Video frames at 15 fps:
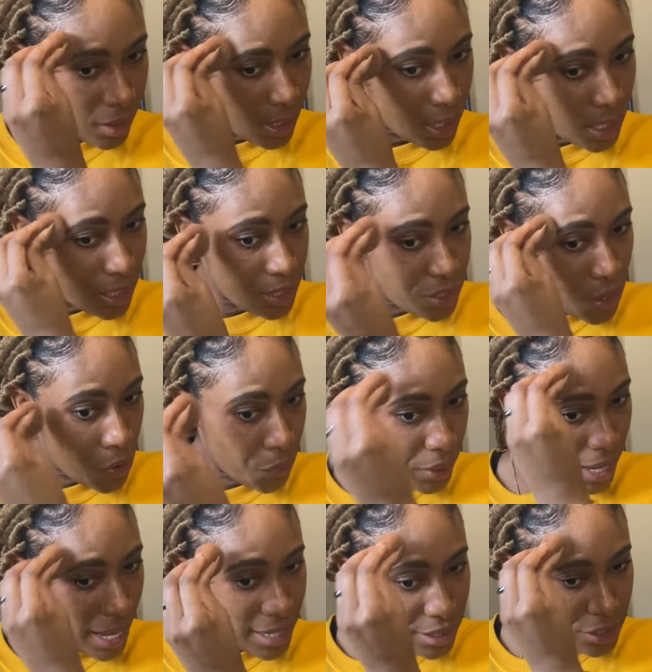it is
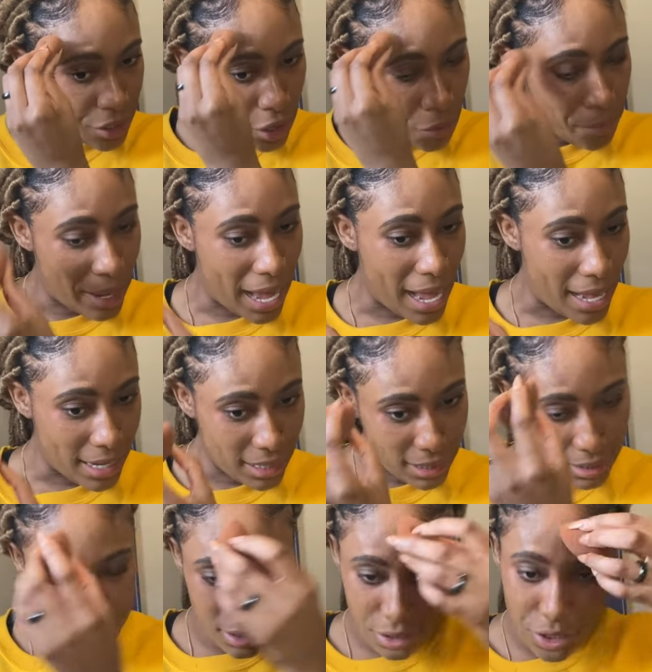okay to go
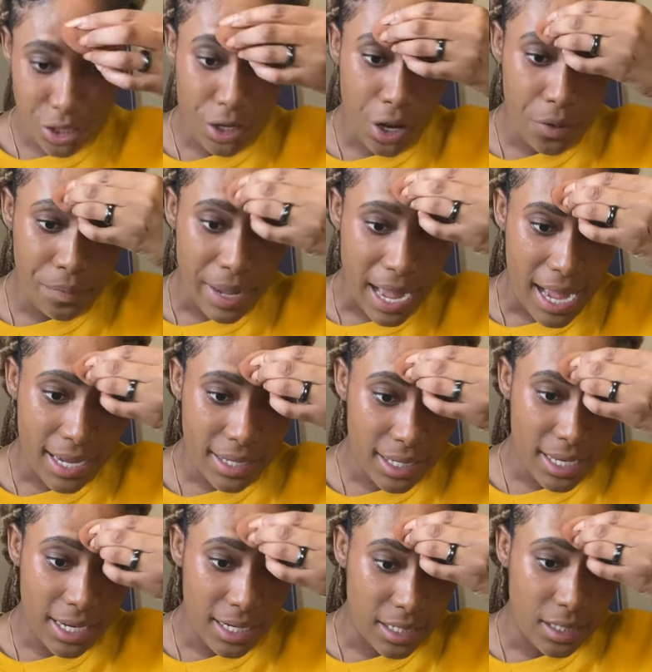back
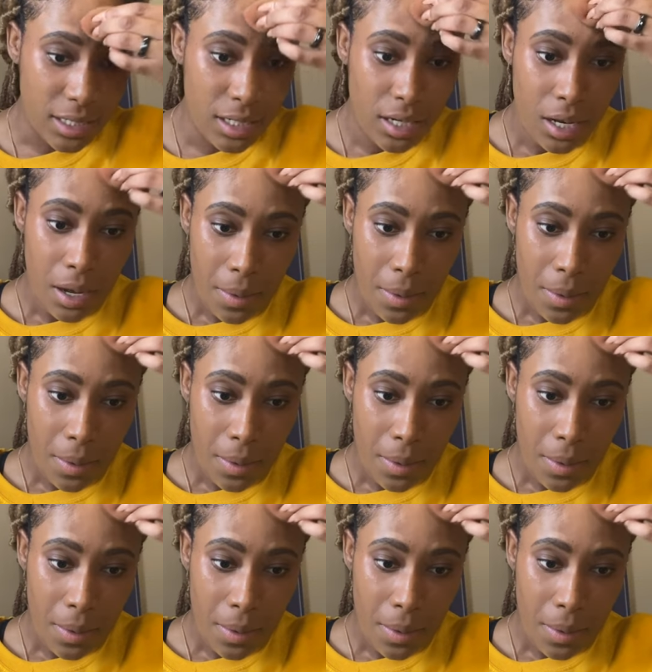and